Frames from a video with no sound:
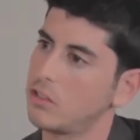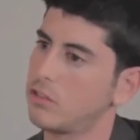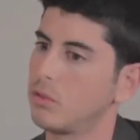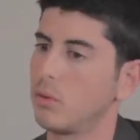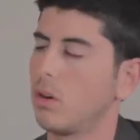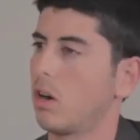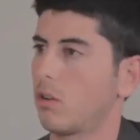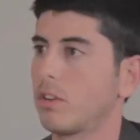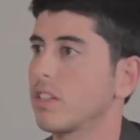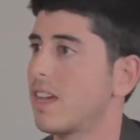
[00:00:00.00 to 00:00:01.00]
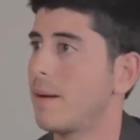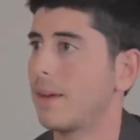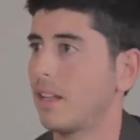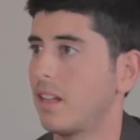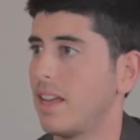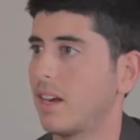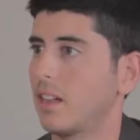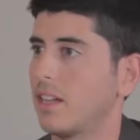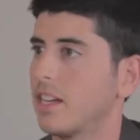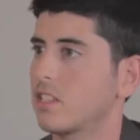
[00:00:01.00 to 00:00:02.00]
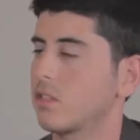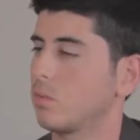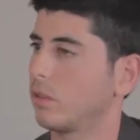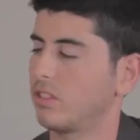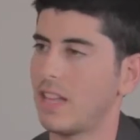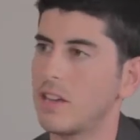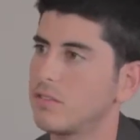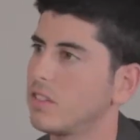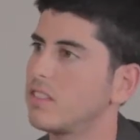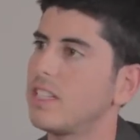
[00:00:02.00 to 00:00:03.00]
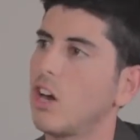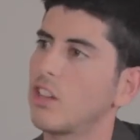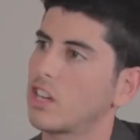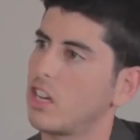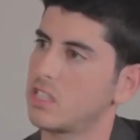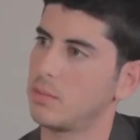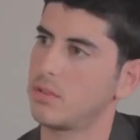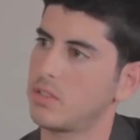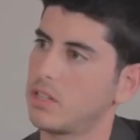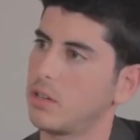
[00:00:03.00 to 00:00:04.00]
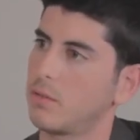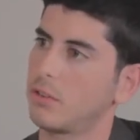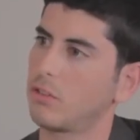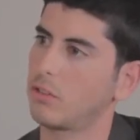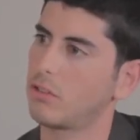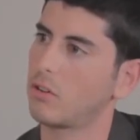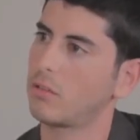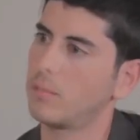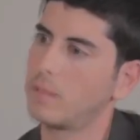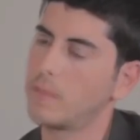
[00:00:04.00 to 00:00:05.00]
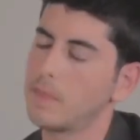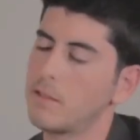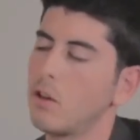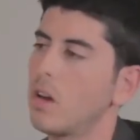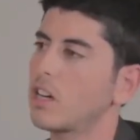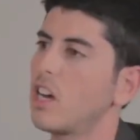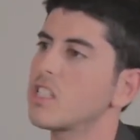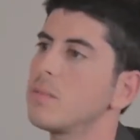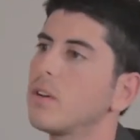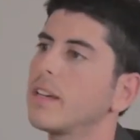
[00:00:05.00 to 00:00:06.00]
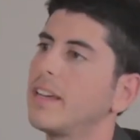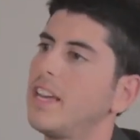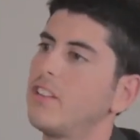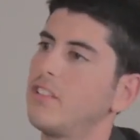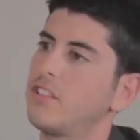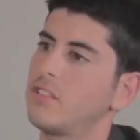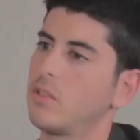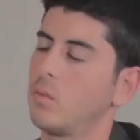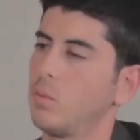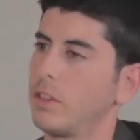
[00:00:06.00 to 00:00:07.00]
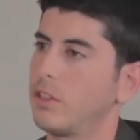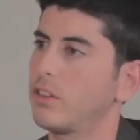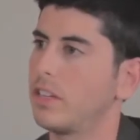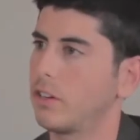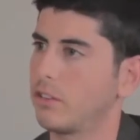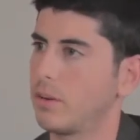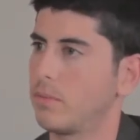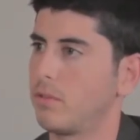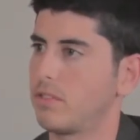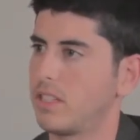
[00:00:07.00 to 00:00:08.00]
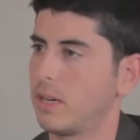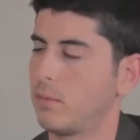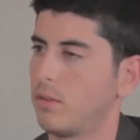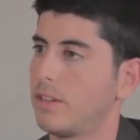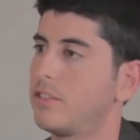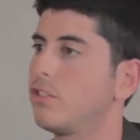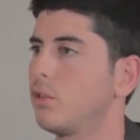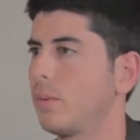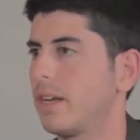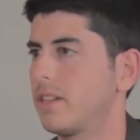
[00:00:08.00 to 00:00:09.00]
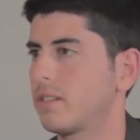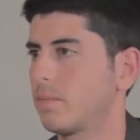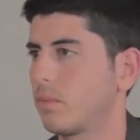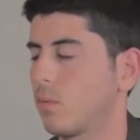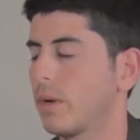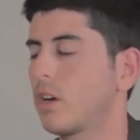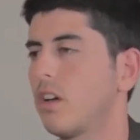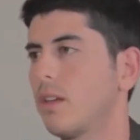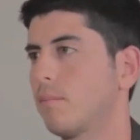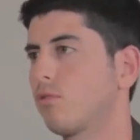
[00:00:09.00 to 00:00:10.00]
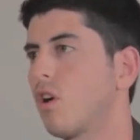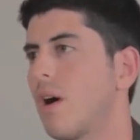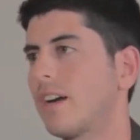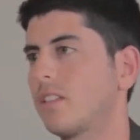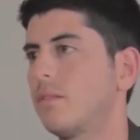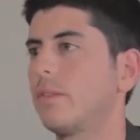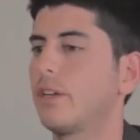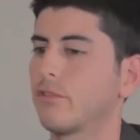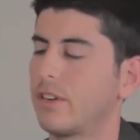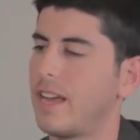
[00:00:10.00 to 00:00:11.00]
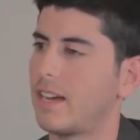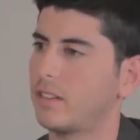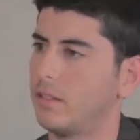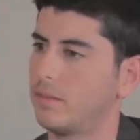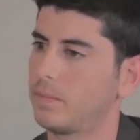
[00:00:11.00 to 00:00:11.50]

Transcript: to our real-time analytics, which allows you to see all the customers on your virtual showroom. So a customer engages with your dealership through SaleMove in two ways. We call them proactive and reactive.